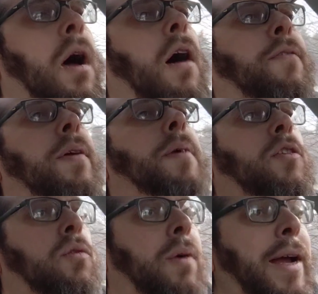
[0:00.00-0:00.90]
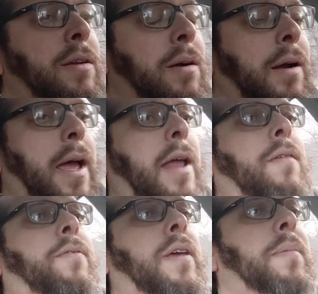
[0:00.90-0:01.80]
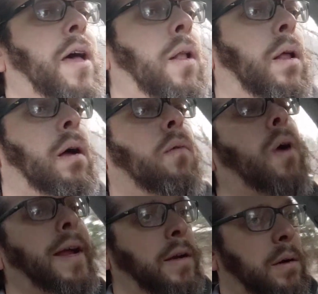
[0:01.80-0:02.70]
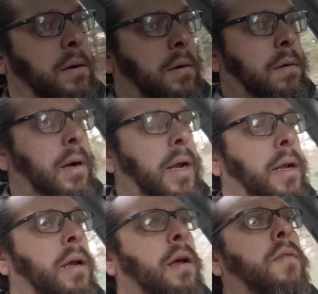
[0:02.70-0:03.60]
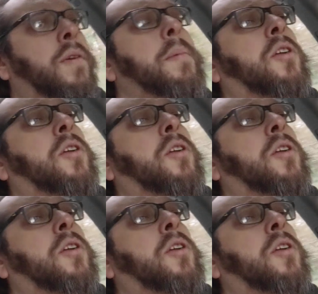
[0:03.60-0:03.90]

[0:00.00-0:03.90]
a female director and a female writer, right? Female